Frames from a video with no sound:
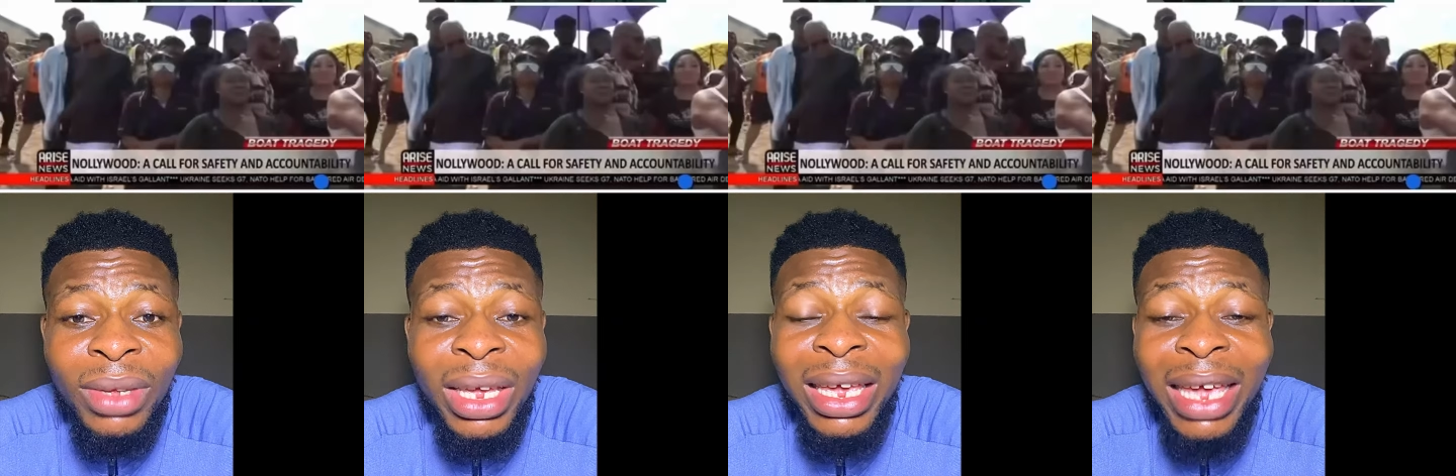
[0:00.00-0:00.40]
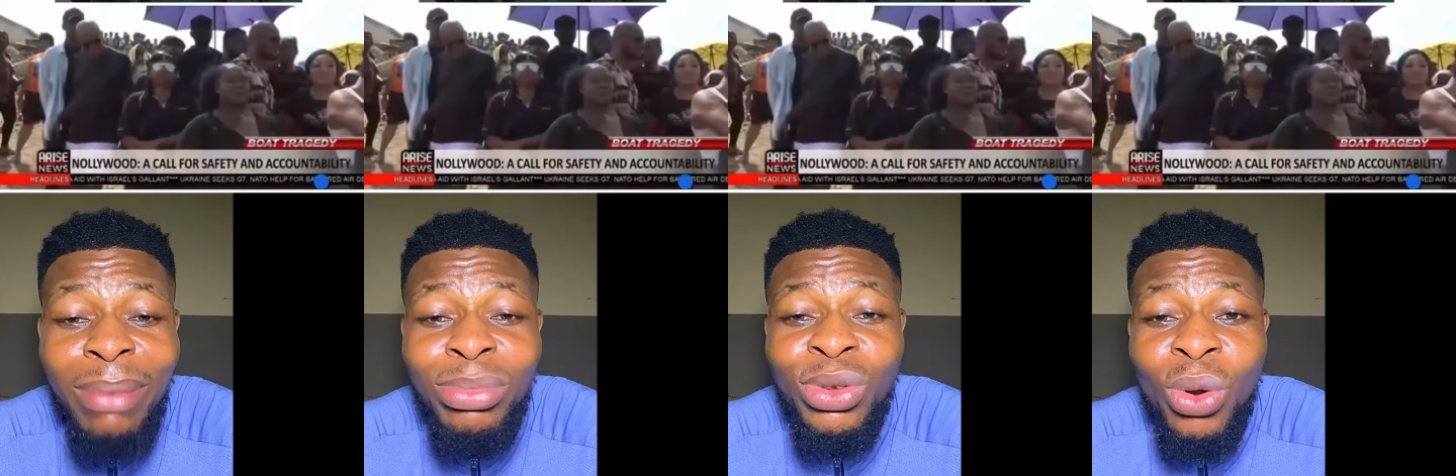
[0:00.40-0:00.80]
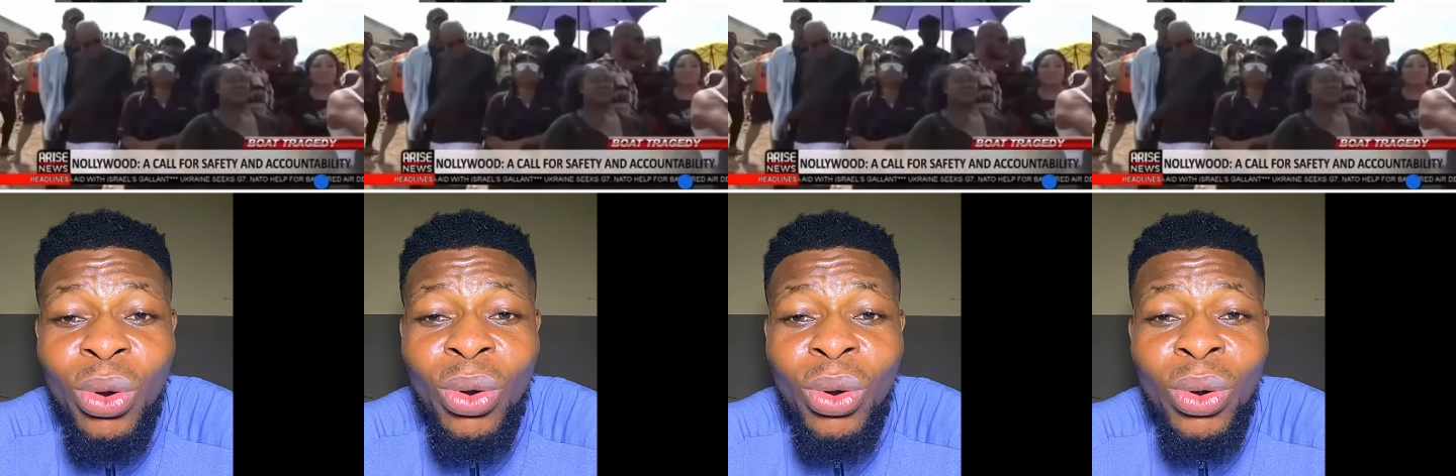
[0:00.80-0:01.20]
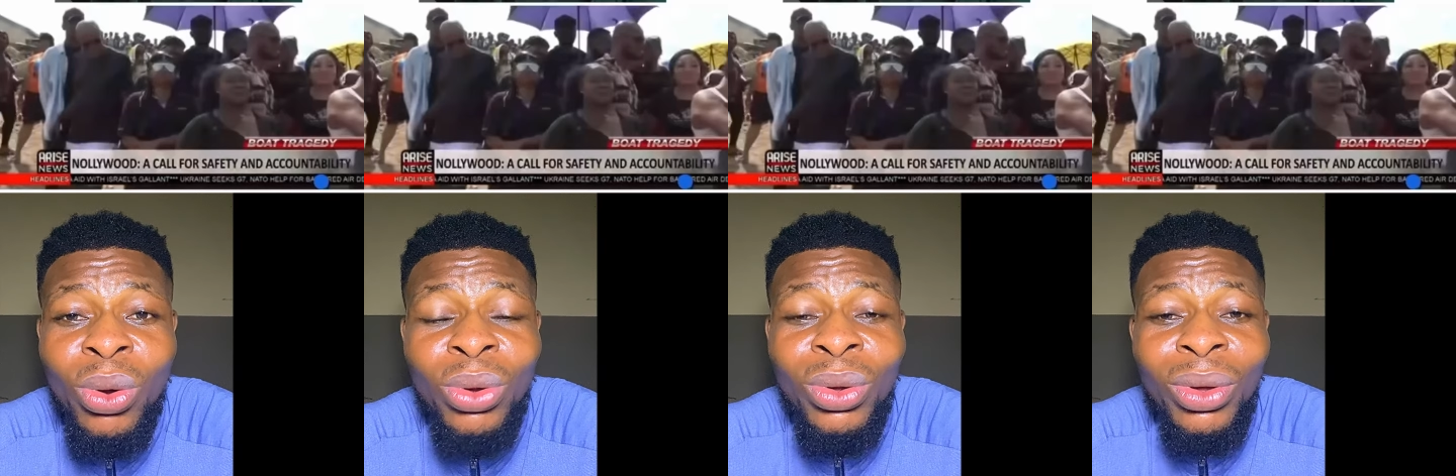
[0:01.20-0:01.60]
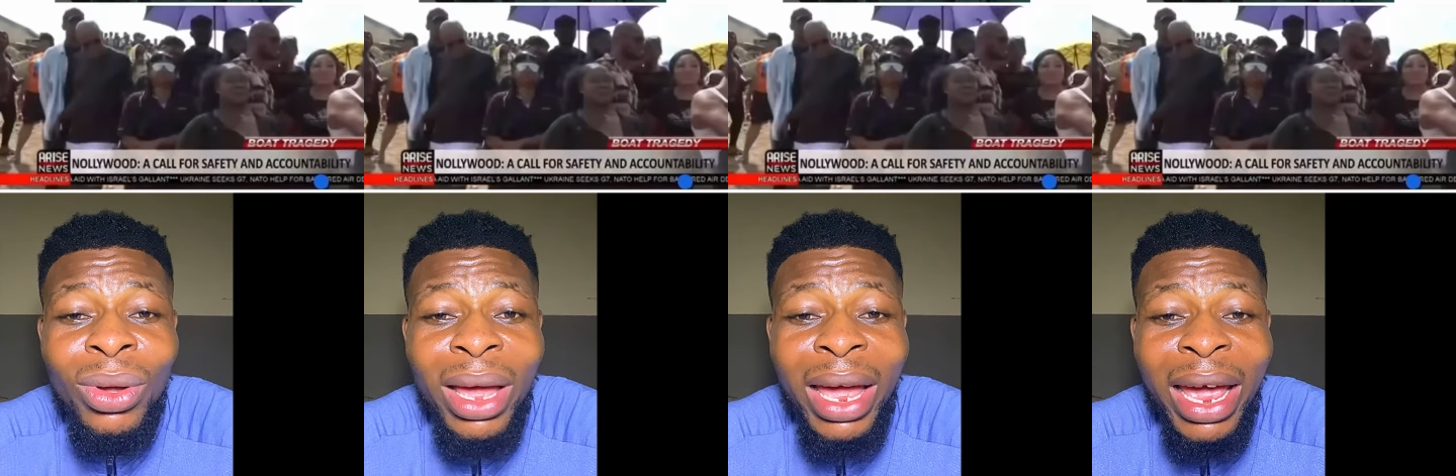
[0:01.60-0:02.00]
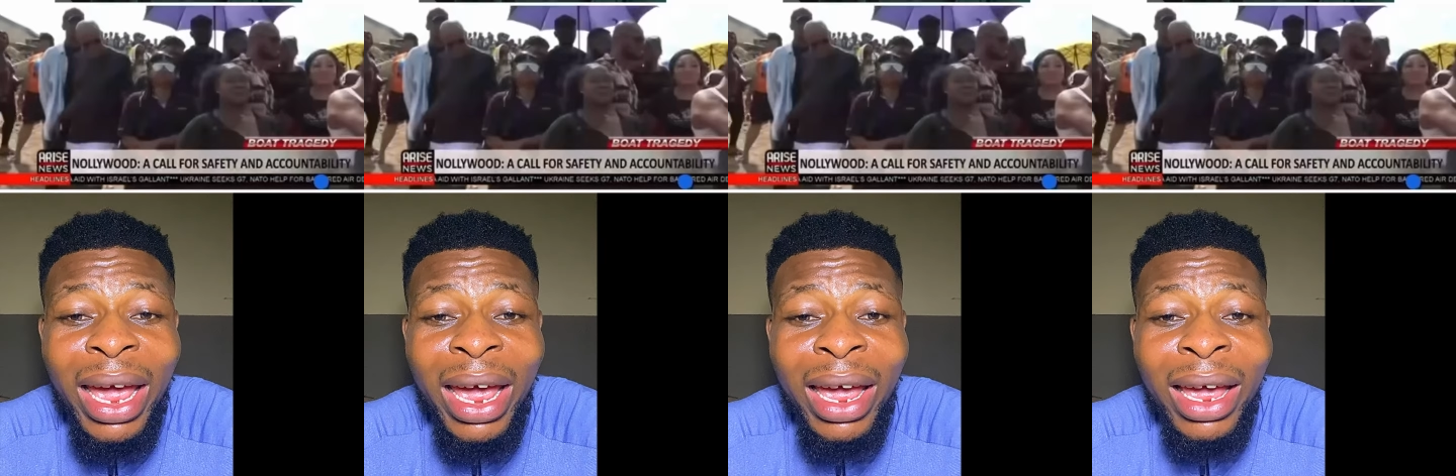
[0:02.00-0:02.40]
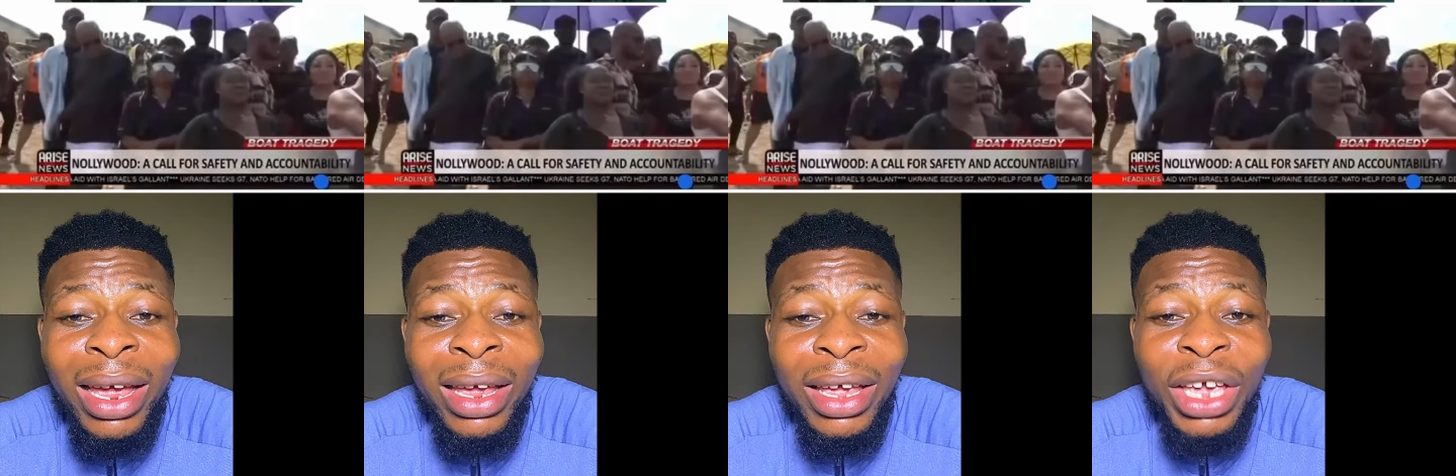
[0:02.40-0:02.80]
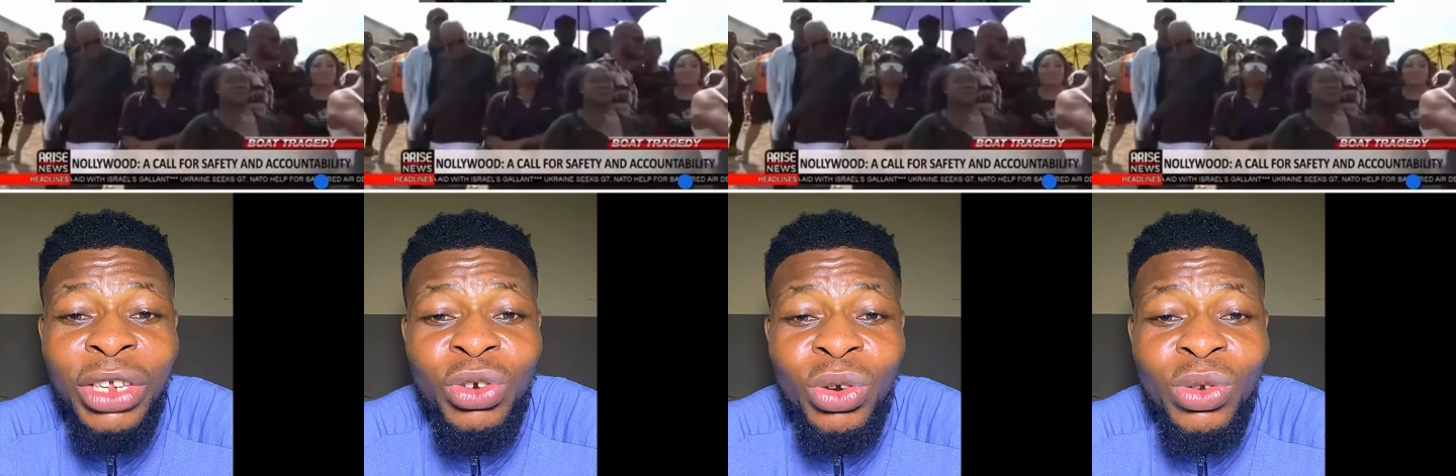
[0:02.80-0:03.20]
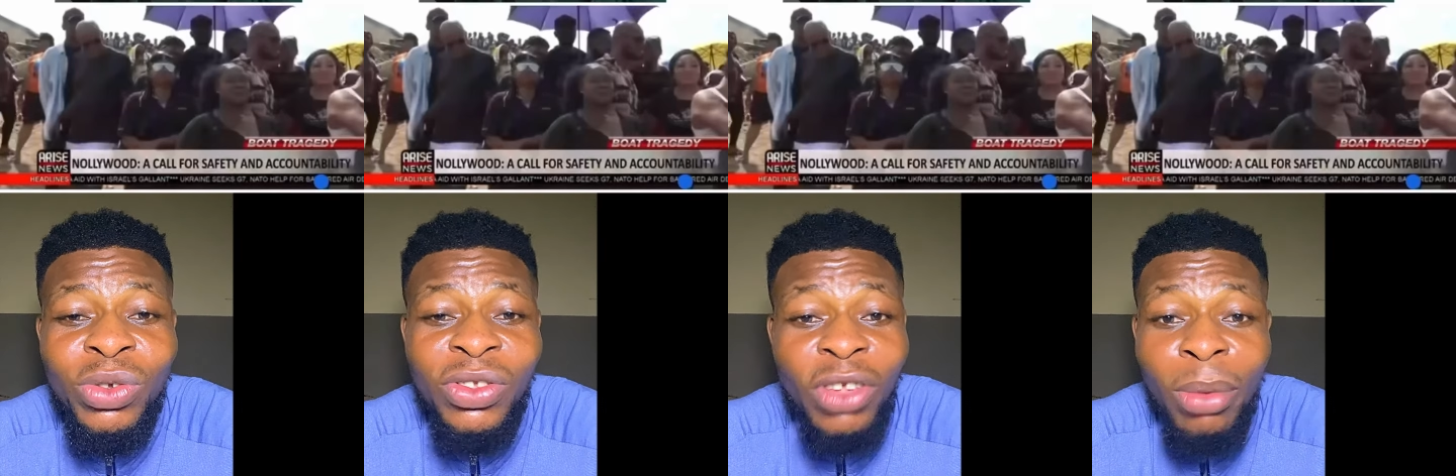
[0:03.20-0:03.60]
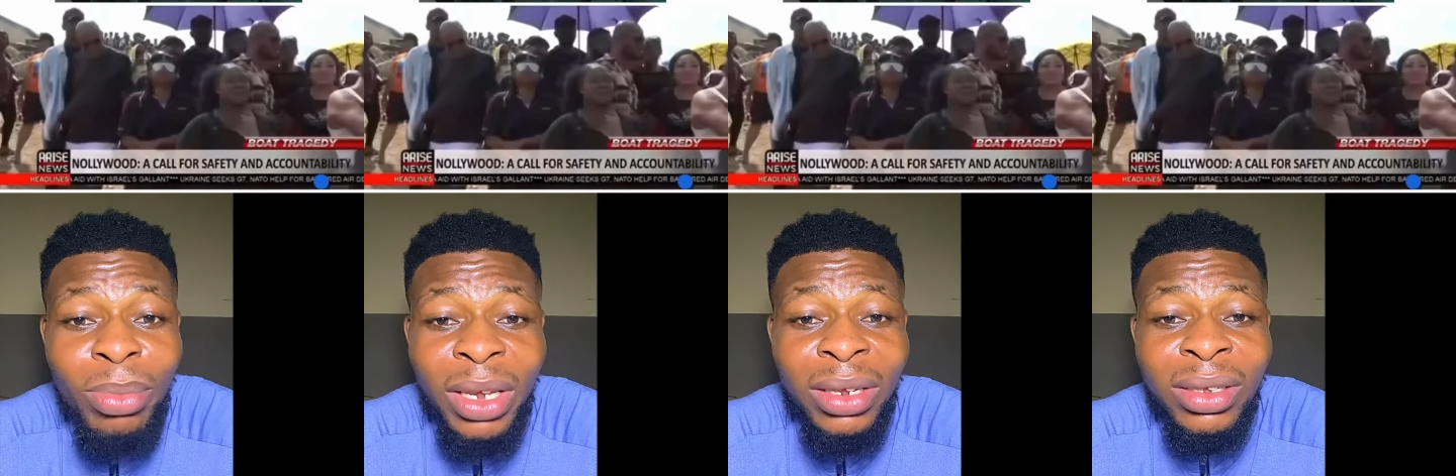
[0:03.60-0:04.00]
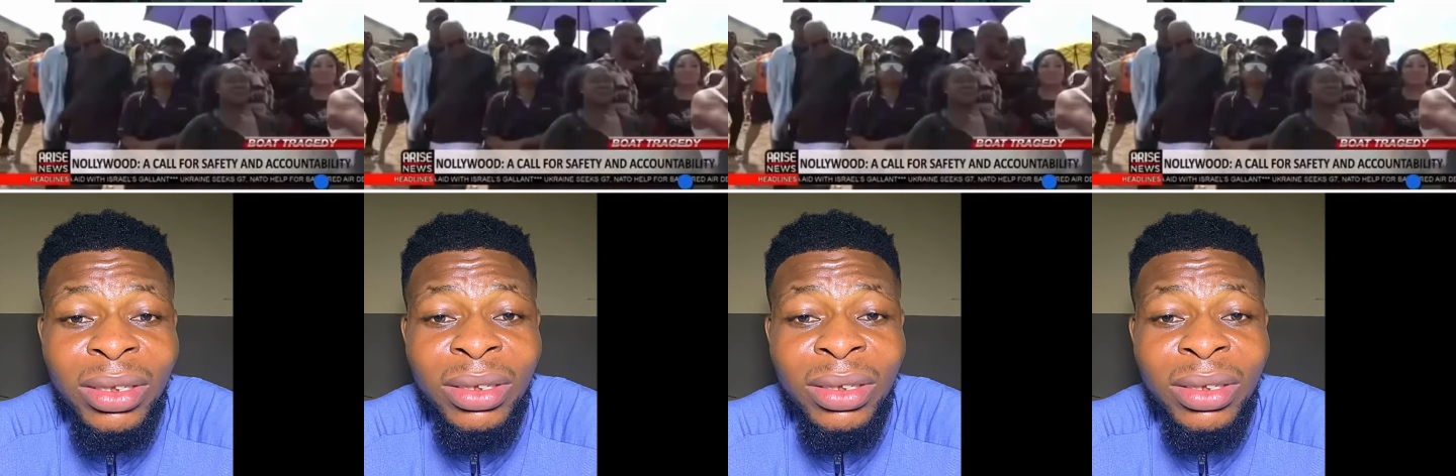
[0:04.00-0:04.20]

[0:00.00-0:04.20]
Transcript: He came to uh, introduce something